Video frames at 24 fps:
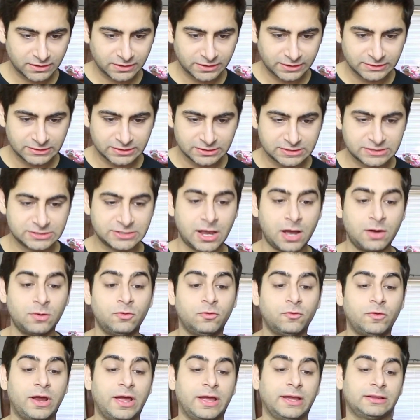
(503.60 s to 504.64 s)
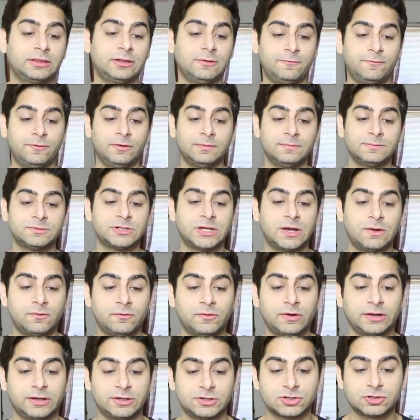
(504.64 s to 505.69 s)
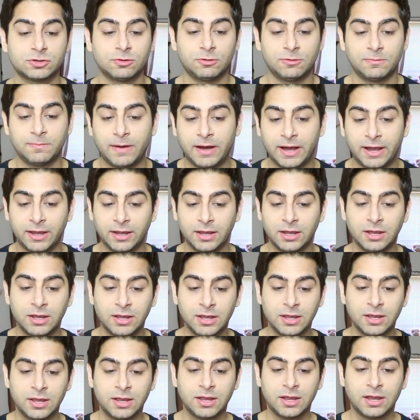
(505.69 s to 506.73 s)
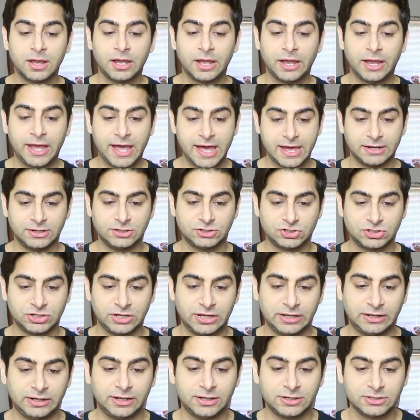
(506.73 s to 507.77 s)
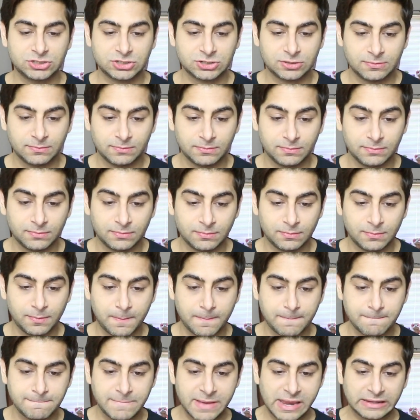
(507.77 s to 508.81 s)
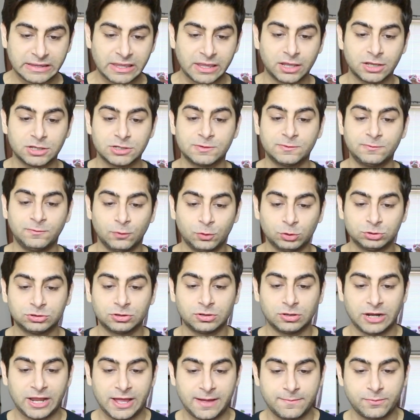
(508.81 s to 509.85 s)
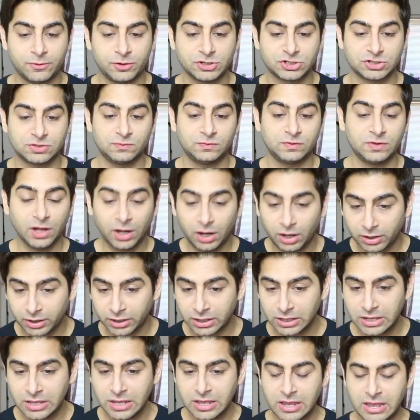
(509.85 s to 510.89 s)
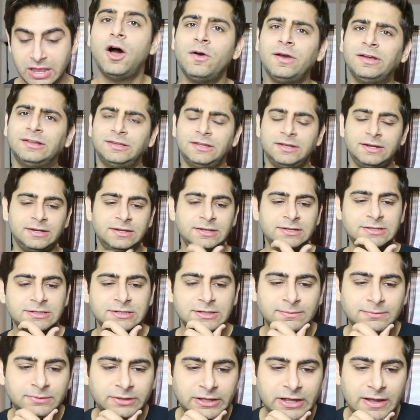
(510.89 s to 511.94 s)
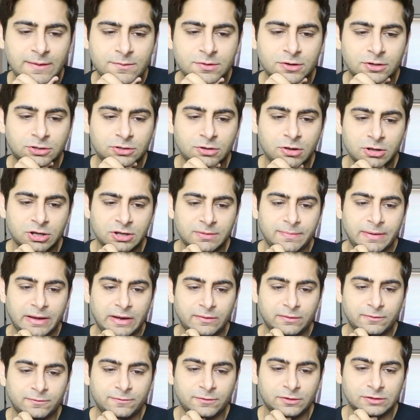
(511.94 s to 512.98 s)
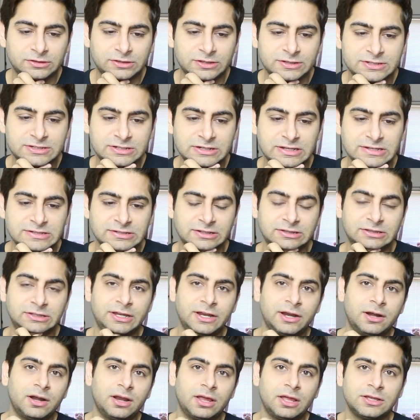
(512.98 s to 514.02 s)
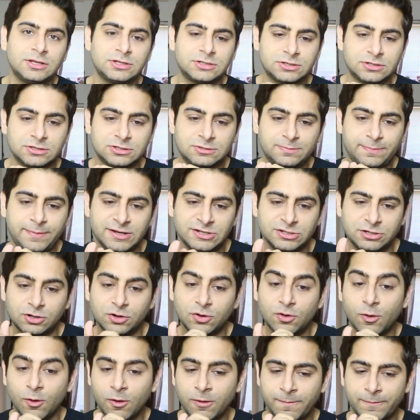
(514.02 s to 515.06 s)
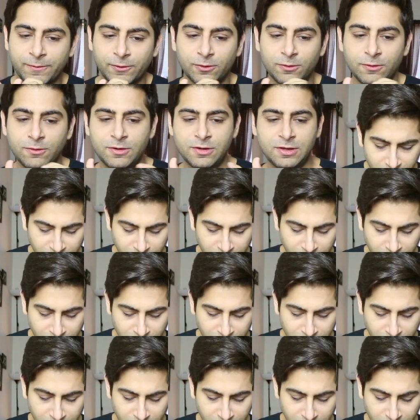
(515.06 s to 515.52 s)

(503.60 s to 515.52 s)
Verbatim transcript: And the soundtrack, the film soundtrack is scored by Harris Jayaraj, making his fourth collaboration with Hari. Okay, there is something I want to talk about for this teaser. There is a special GoPro.